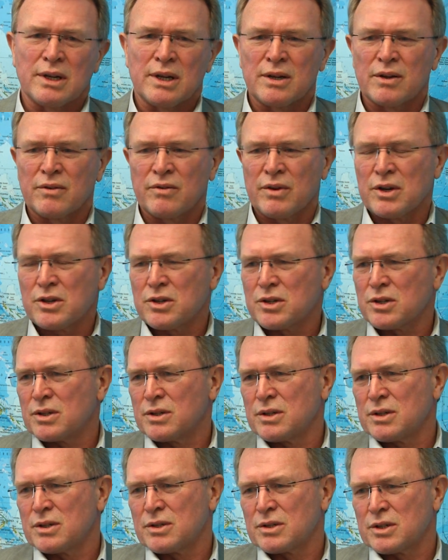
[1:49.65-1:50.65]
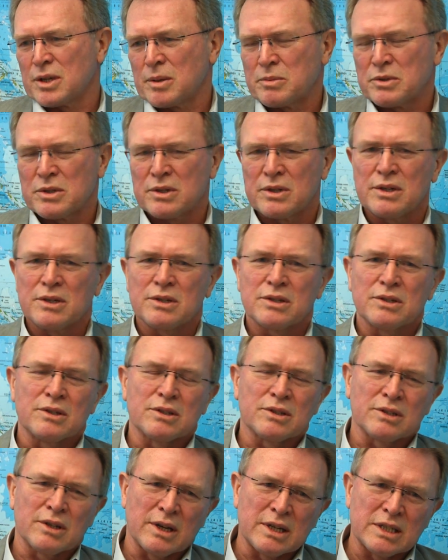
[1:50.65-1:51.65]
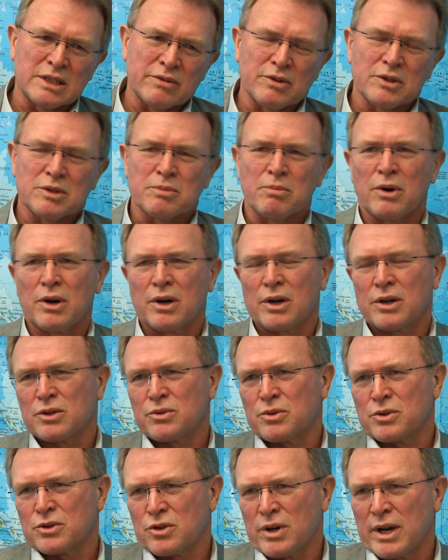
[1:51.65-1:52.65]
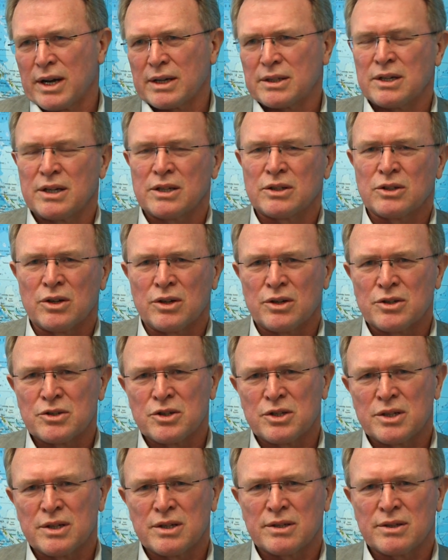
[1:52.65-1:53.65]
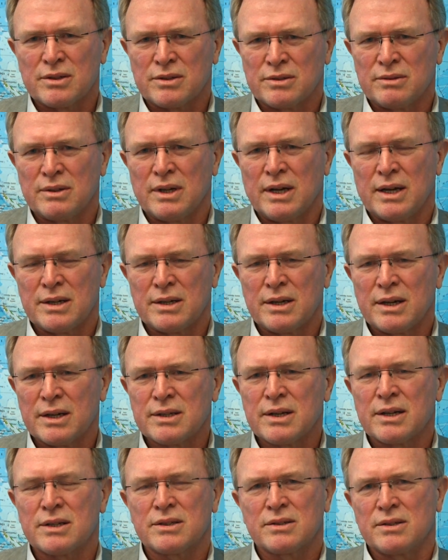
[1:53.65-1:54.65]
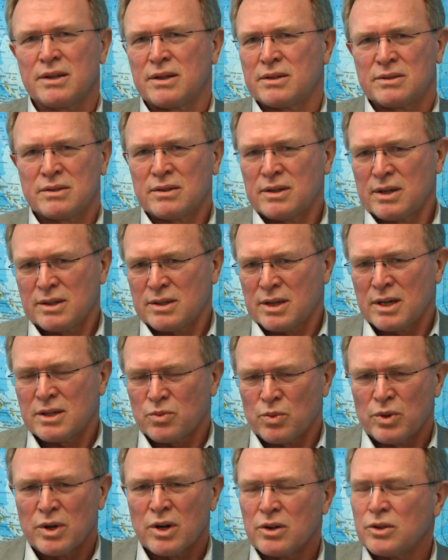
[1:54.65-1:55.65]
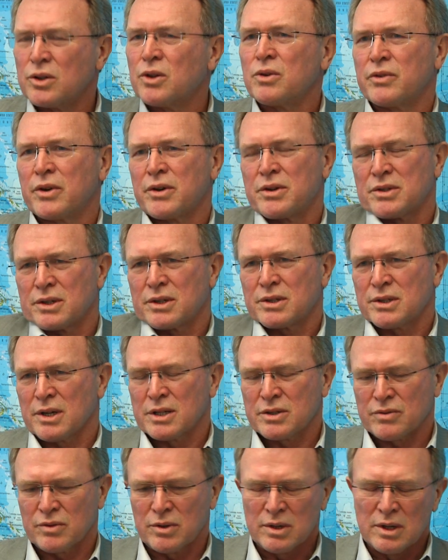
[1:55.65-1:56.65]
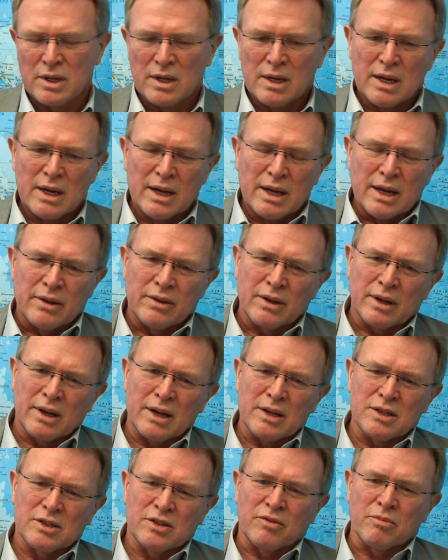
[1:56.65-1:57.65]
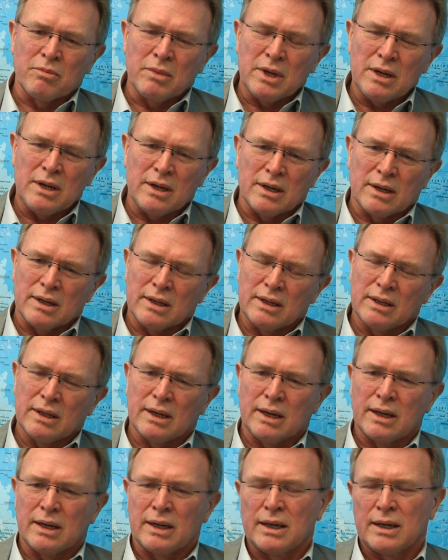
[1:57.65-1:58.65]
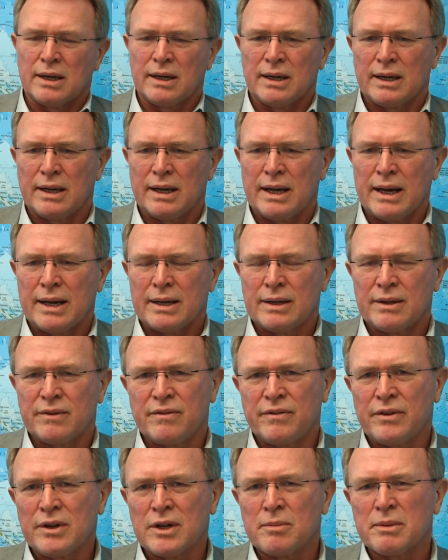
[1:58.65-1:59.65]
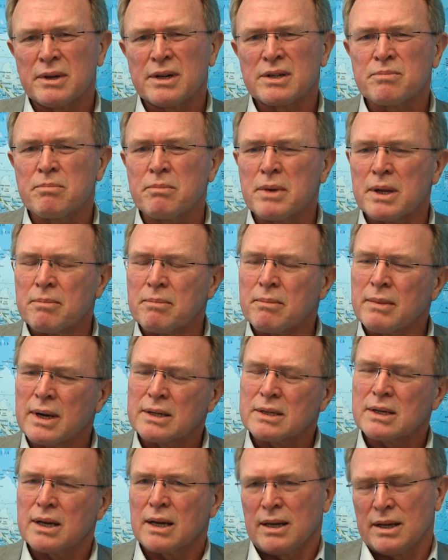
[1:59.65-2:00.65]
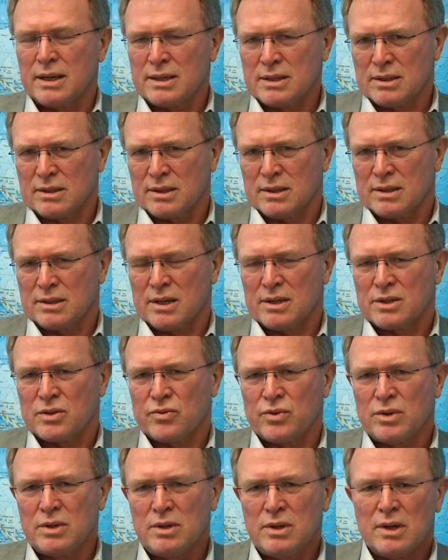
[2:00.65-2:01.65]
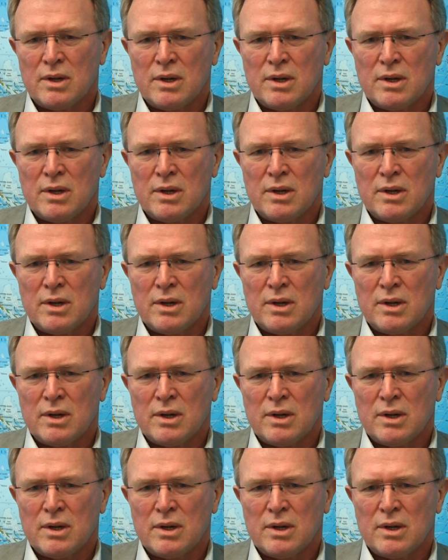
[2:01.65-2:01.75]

innovation and subsidies and the size of its market to attract technology, and it's as we all know, very successful. In the case of media and film, it has been much less successful.